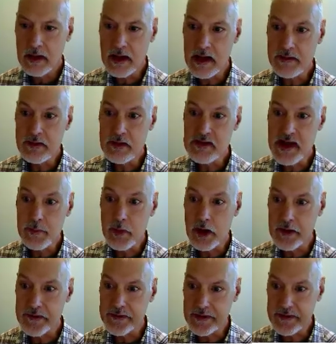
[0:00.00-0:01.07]
And I've used up
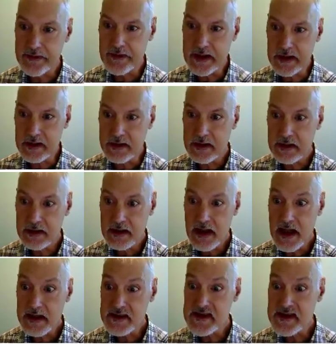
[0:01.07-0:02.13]
all 16.
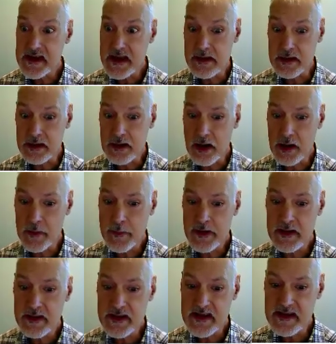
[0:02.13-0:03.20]
I can see that the
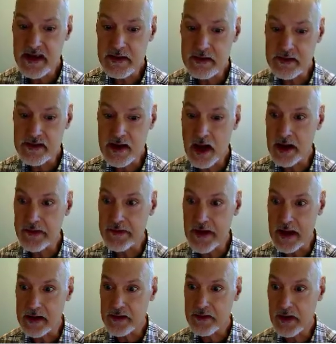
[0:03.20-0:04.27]
carbon in the center is not
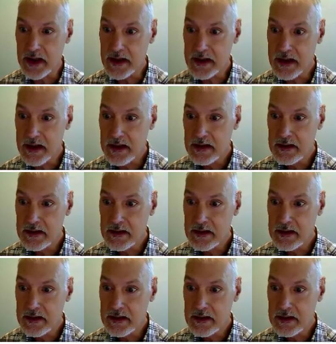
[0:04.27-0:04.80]
satisfied,